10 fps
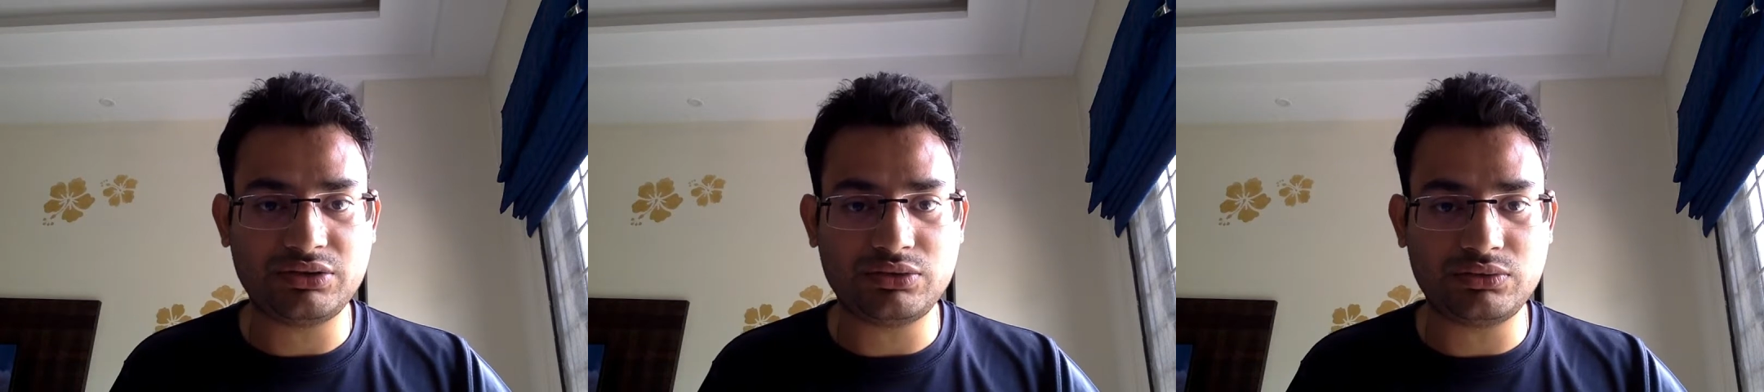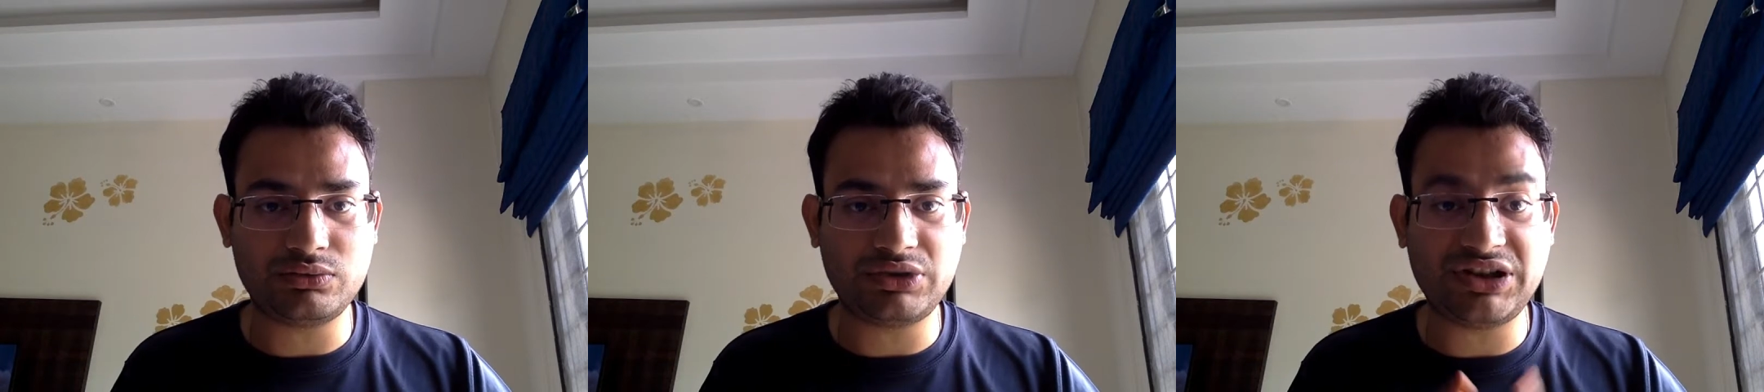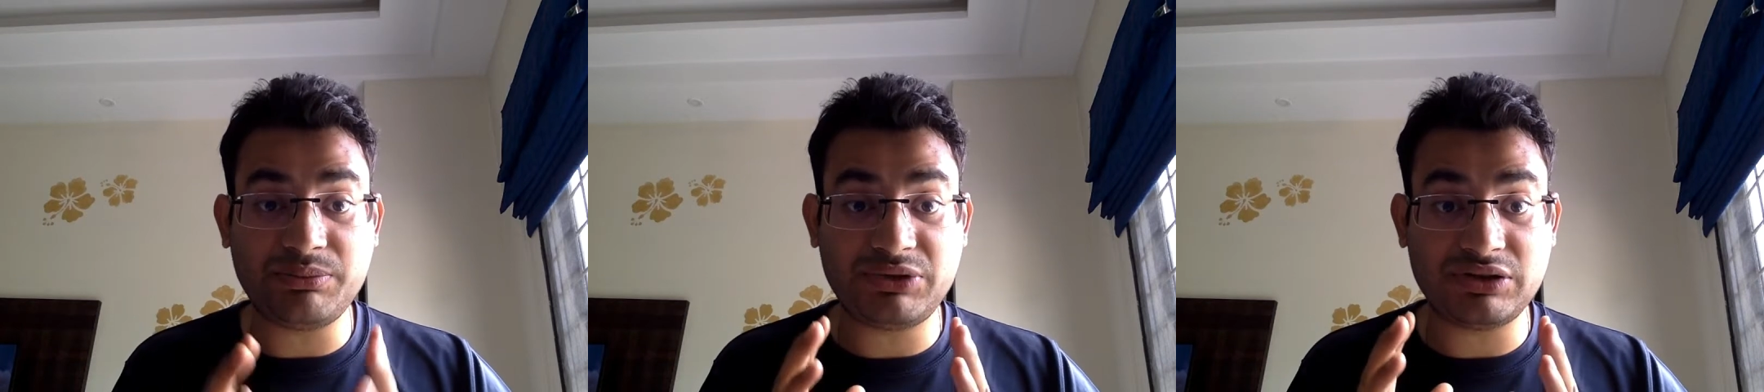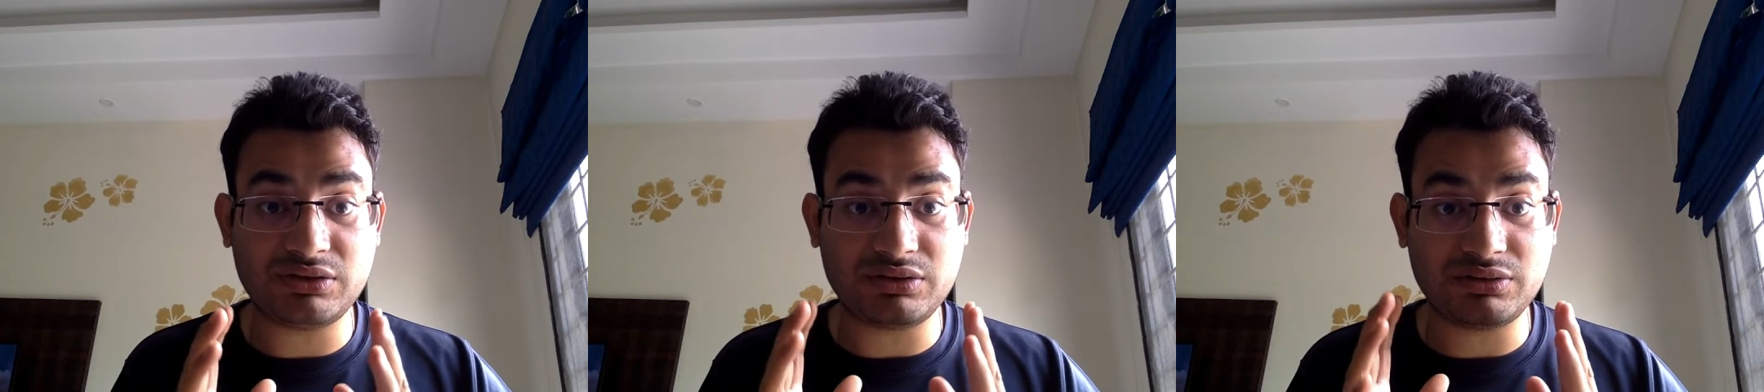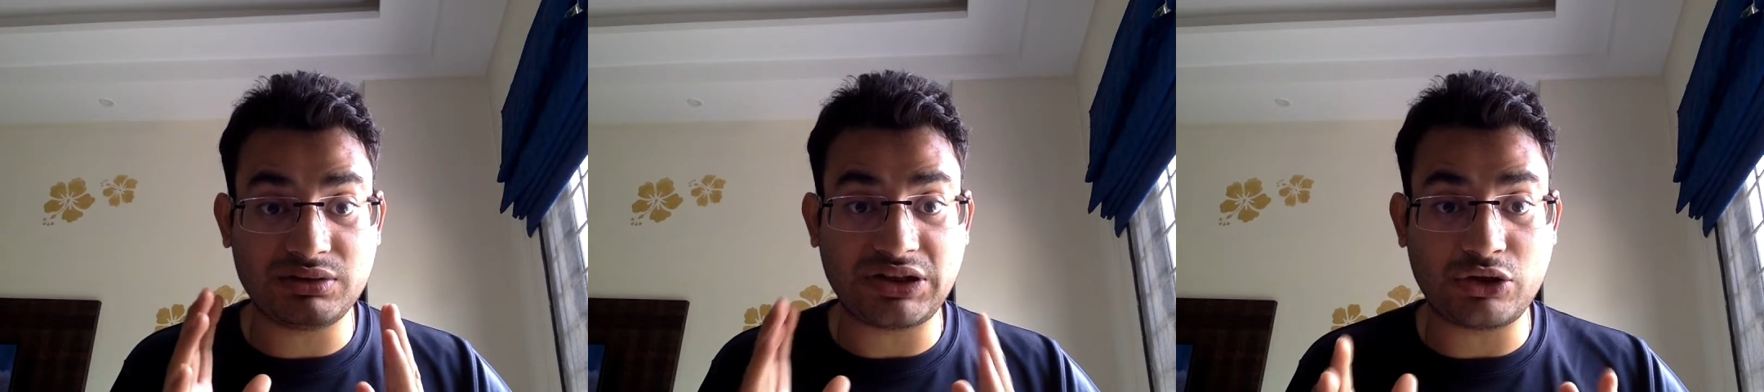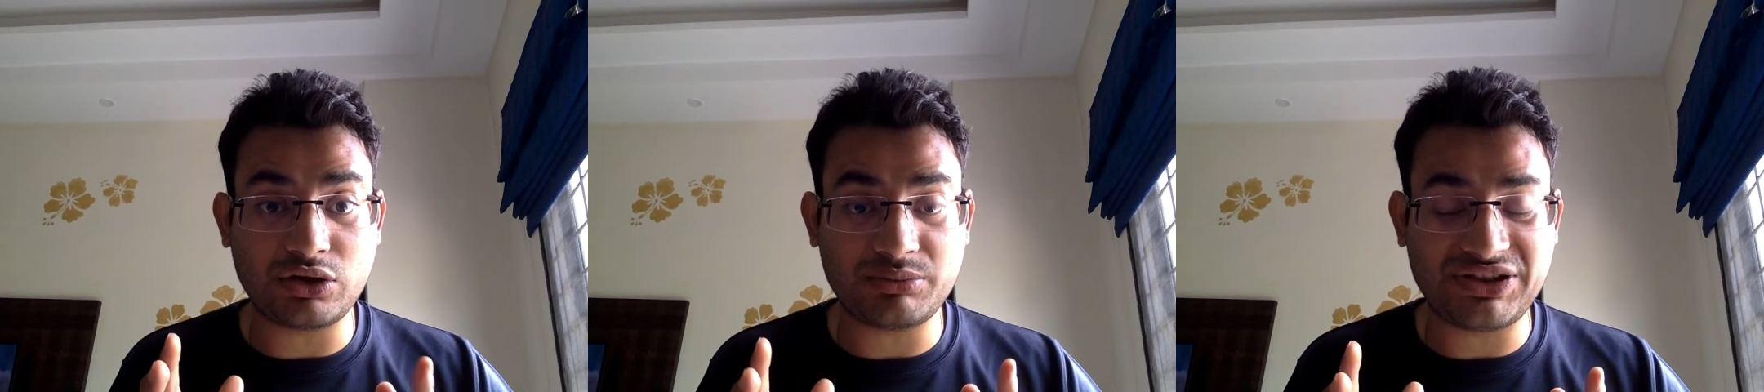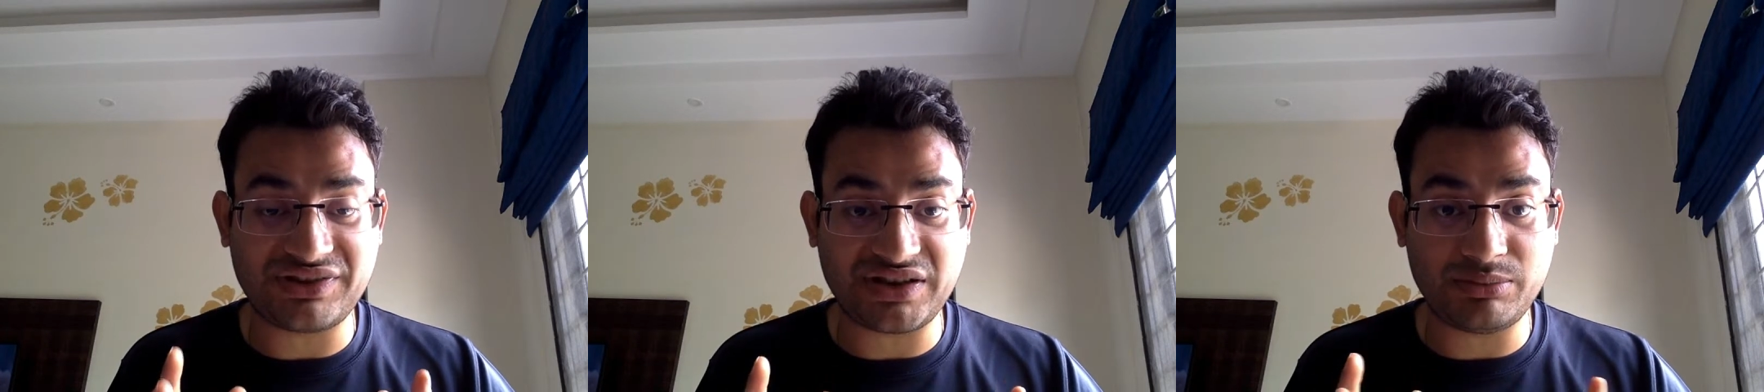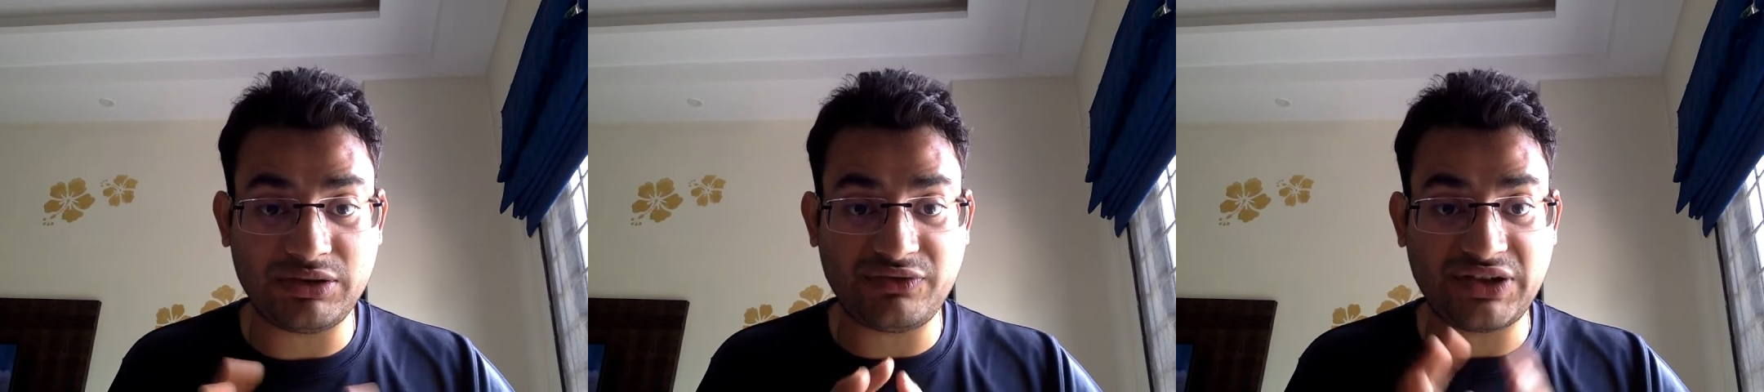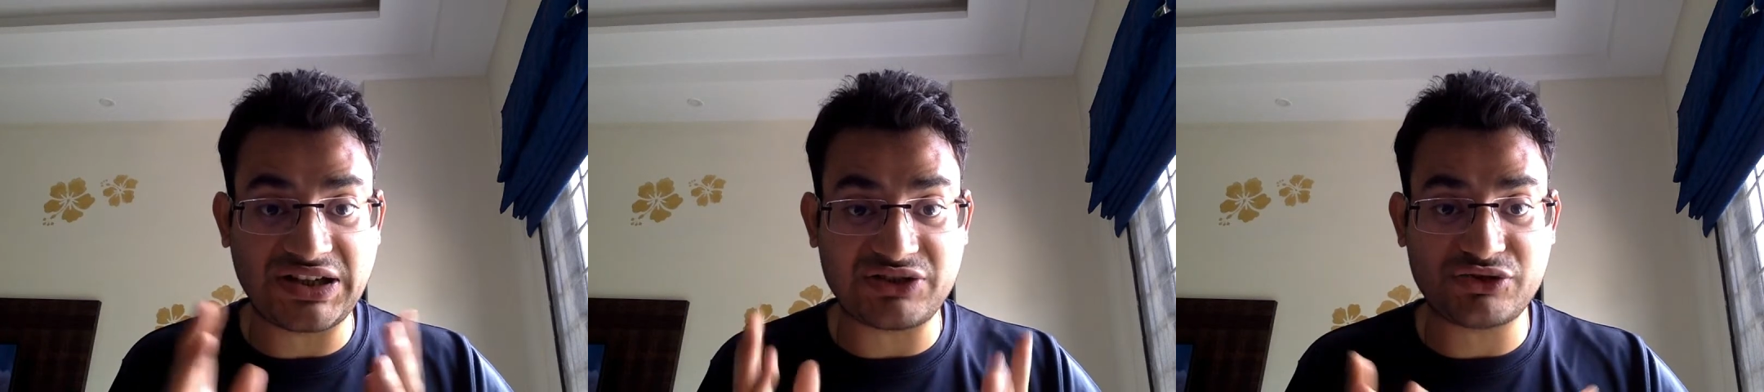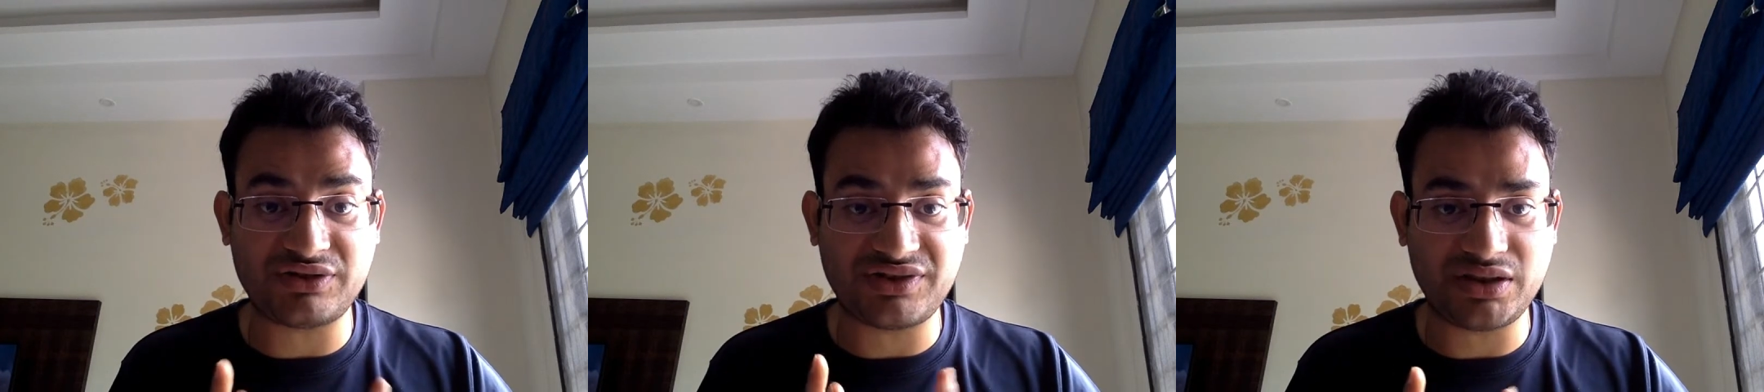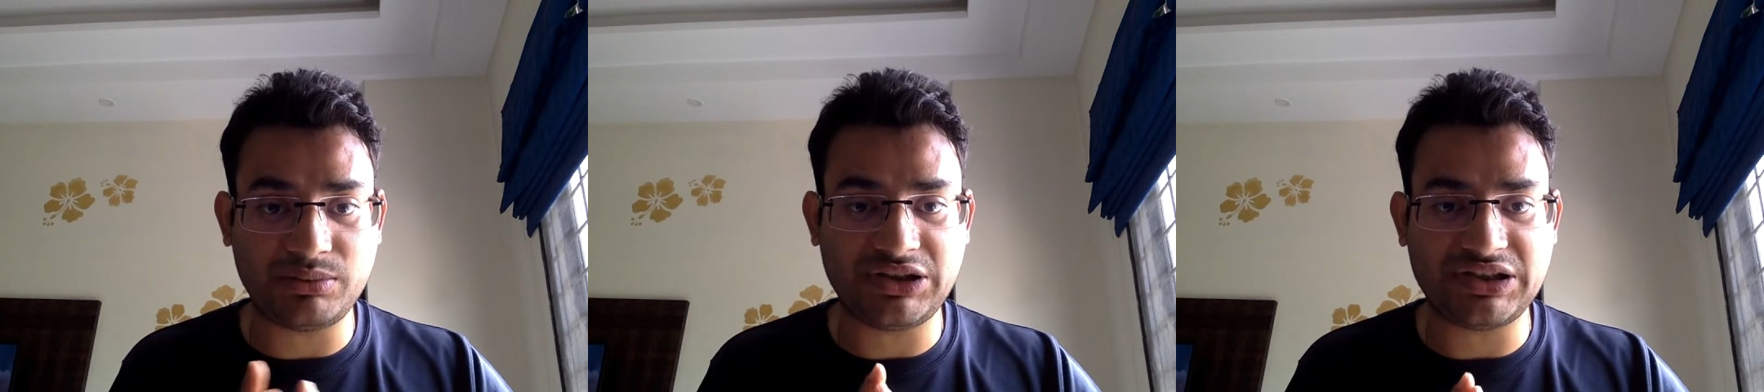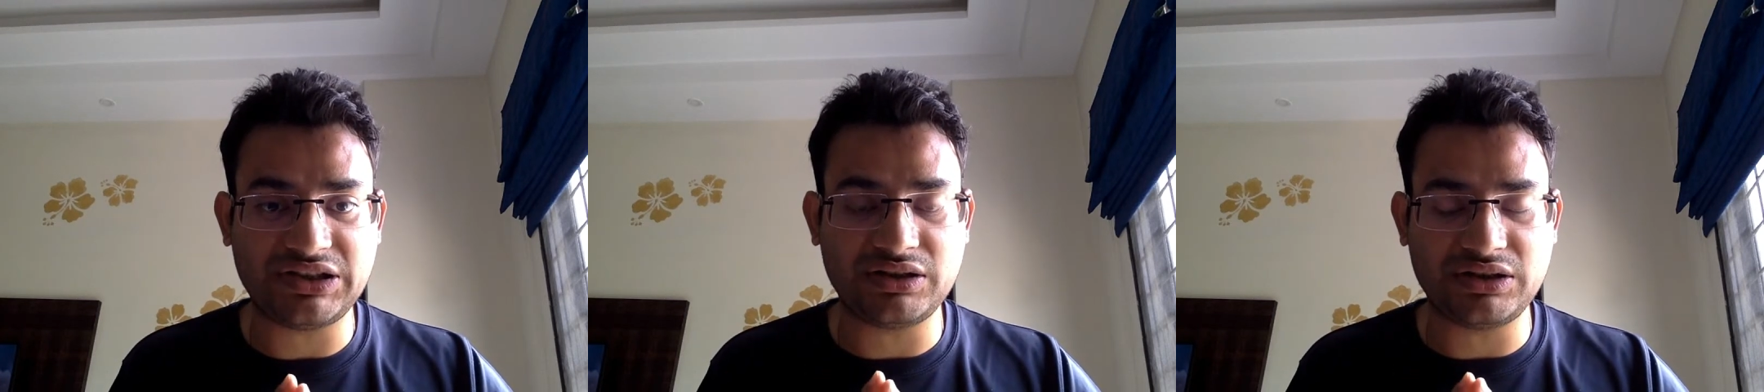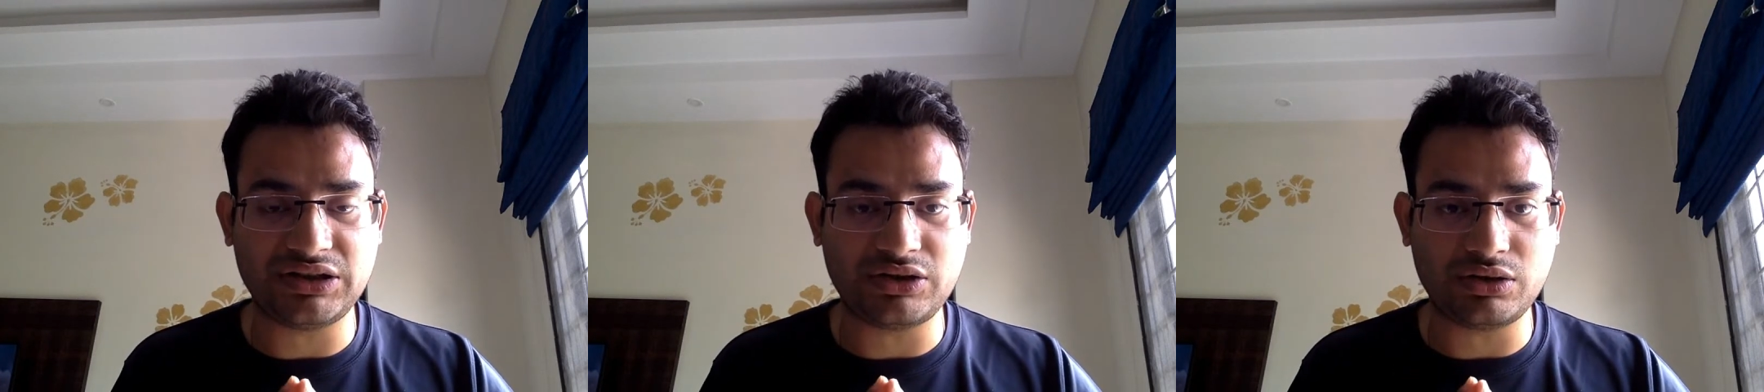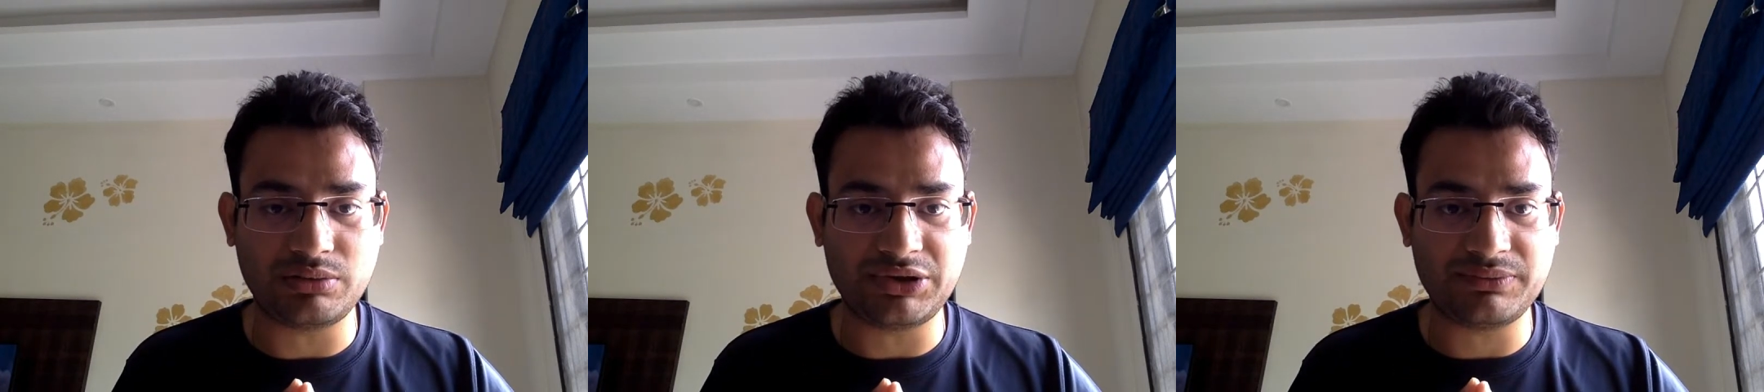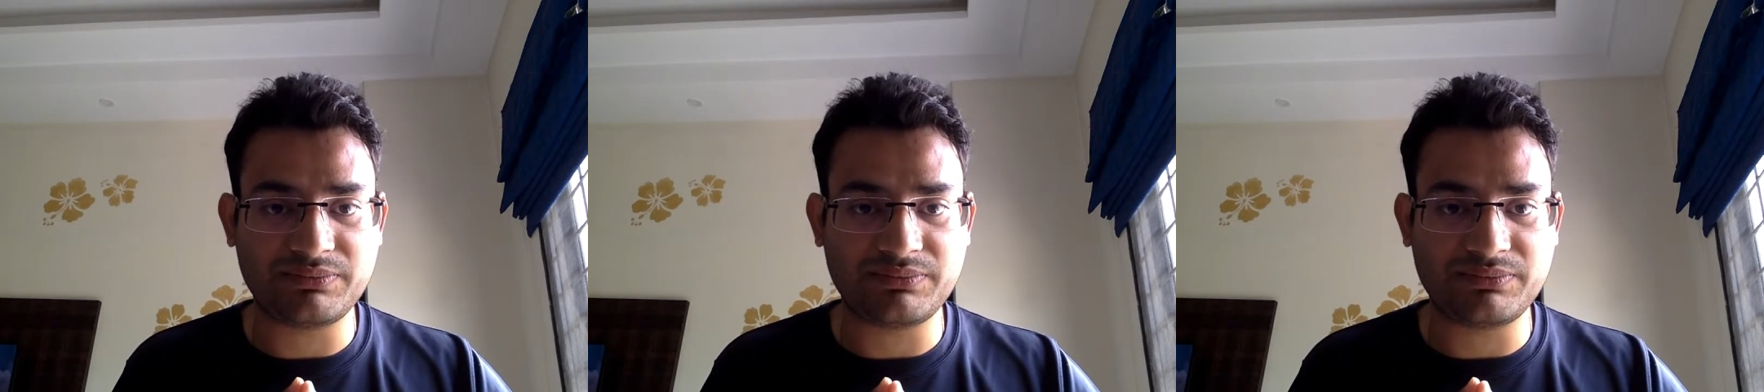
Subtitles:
to keep the economy stable, financial stability in the economy.